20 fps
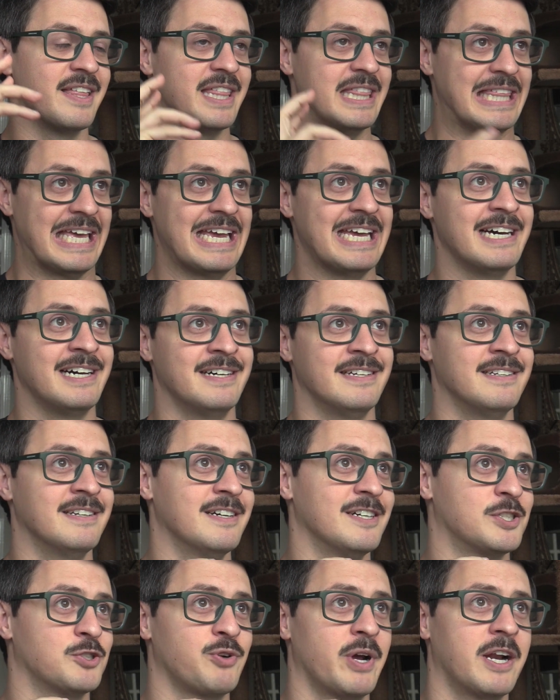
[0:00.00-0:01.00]

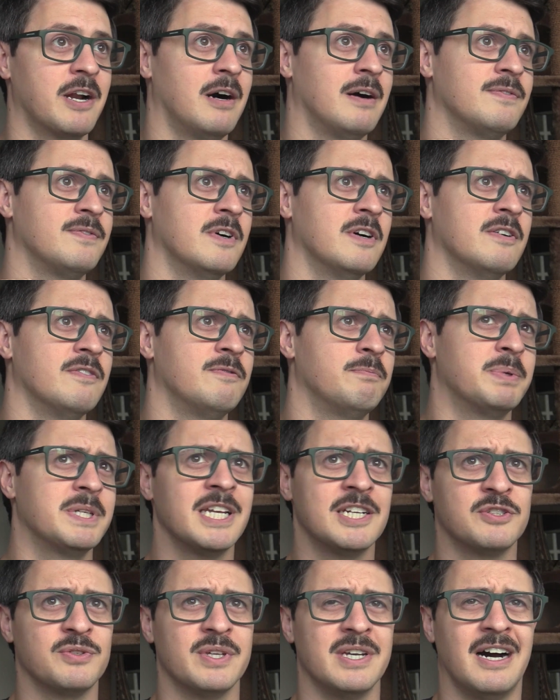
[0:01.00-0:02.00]
than a trade-off of
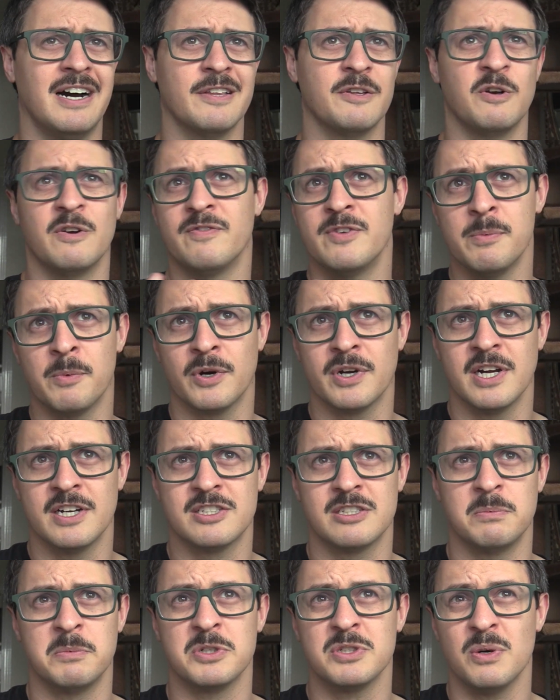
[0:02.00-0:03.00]
potentially either a few more
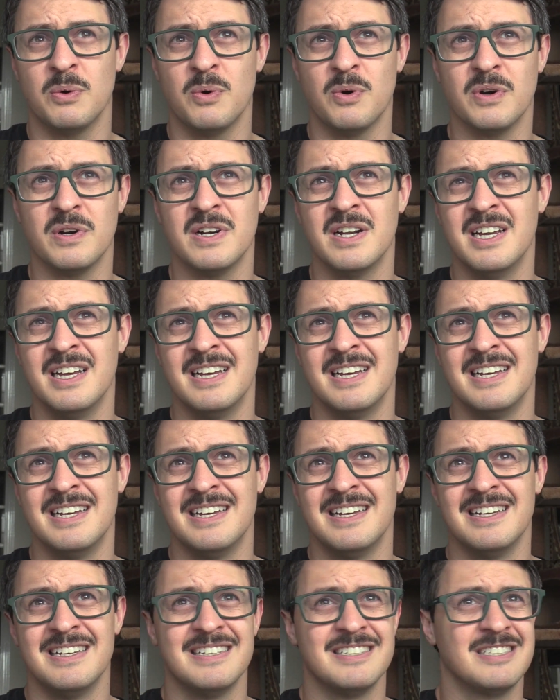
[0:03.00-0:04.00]
customers or
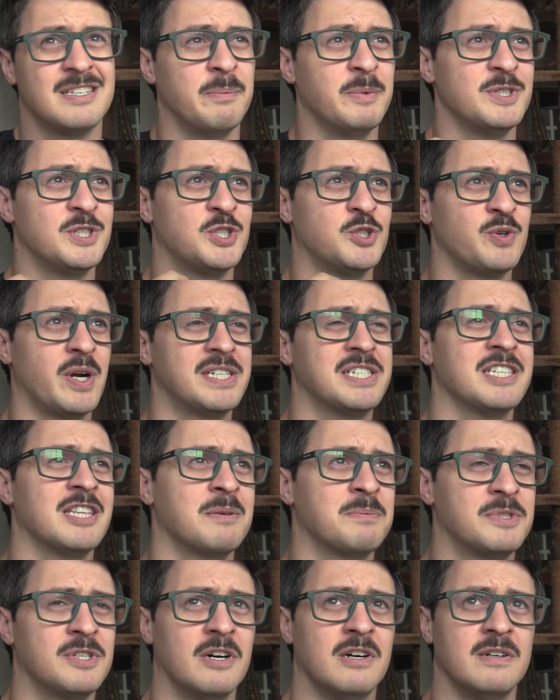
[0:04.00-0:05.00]
someone stretching
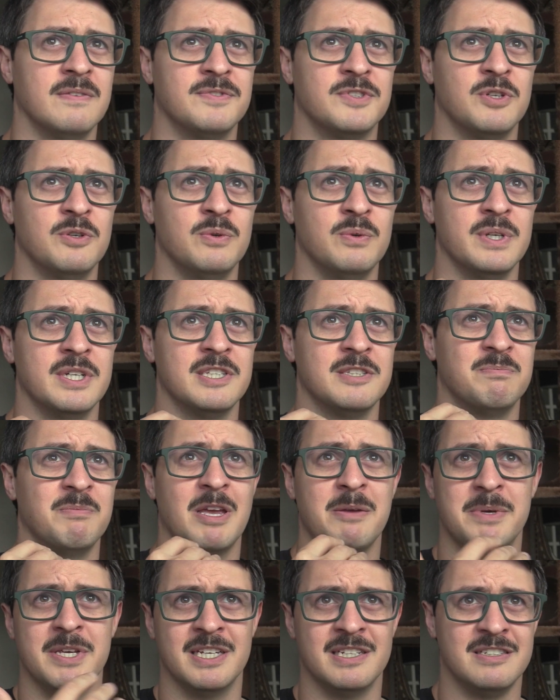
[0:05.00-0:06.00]
themselves who is
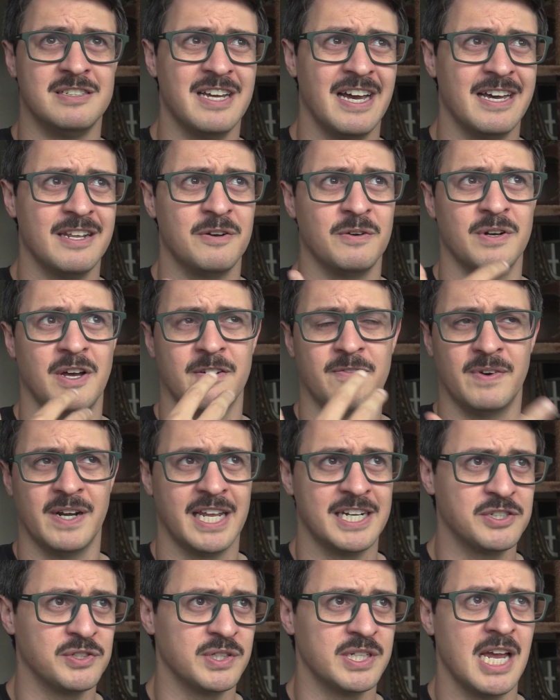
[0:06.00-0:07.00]
maybe in debt or not
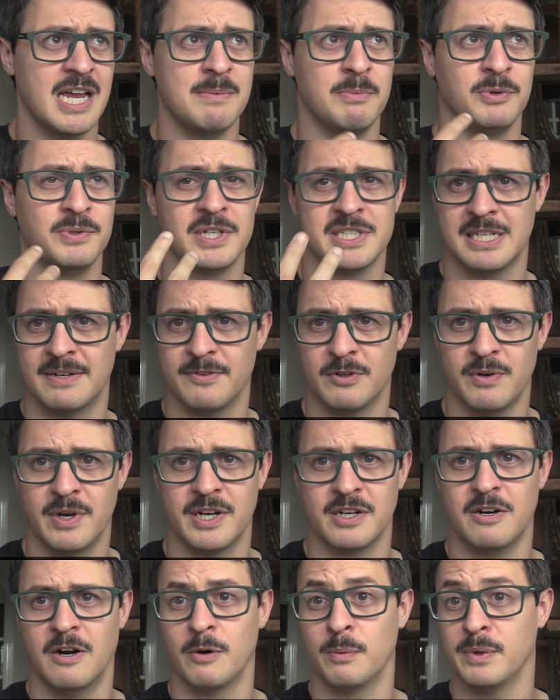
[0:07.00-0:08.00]
financially able, doesn't have a
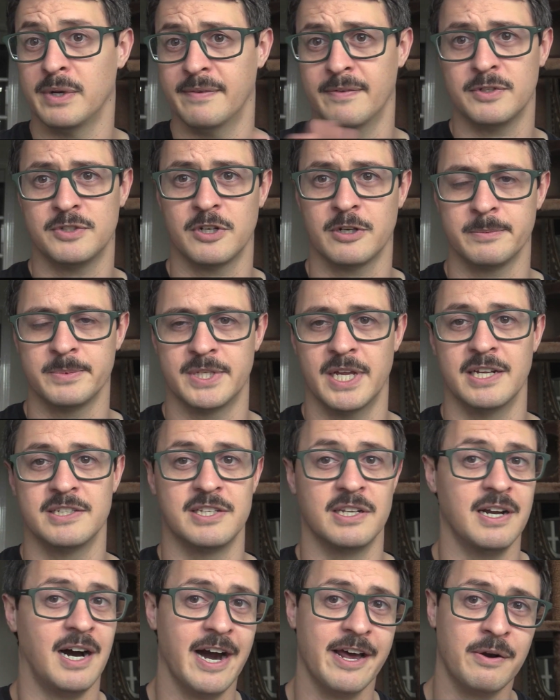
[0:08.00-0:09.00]
credit card, whatever the
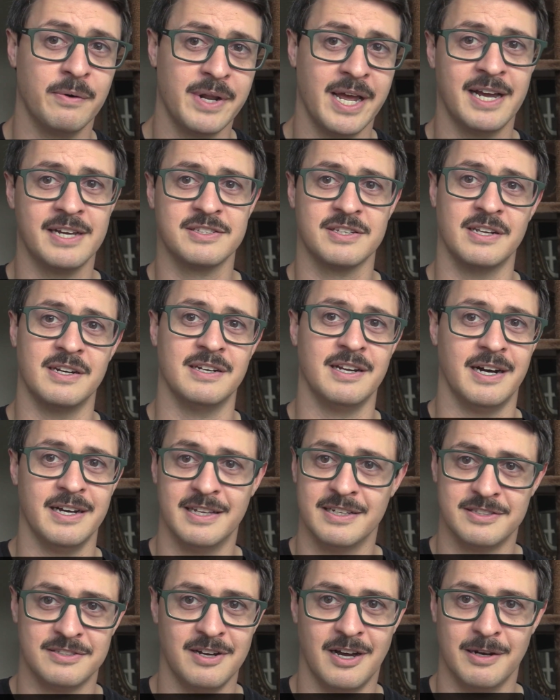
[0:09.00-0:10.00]
circumstance. And I don't ask, and
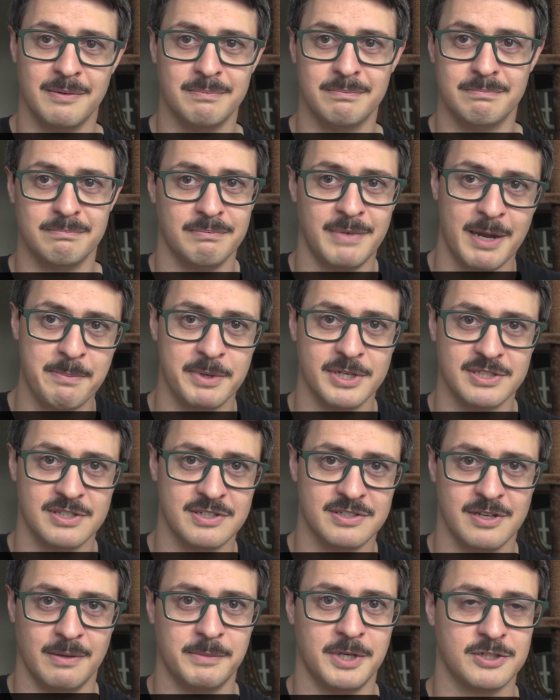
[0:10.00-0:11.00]
it's not my
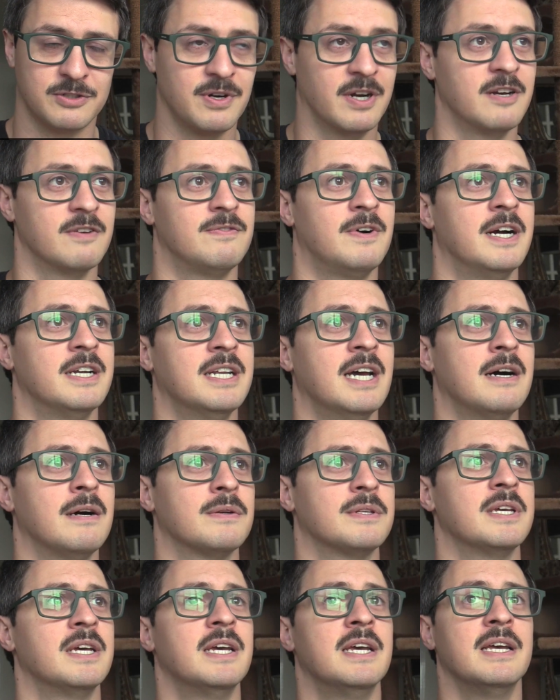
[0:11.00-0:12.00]
business. I'm not trying to find
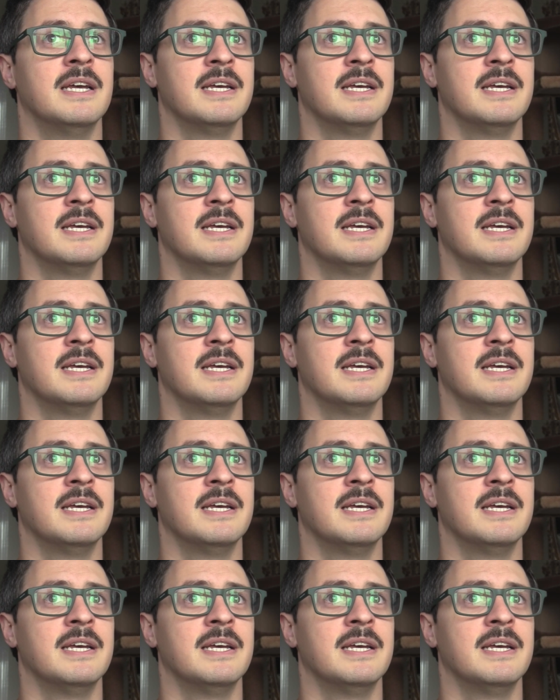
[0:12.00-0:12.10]
out.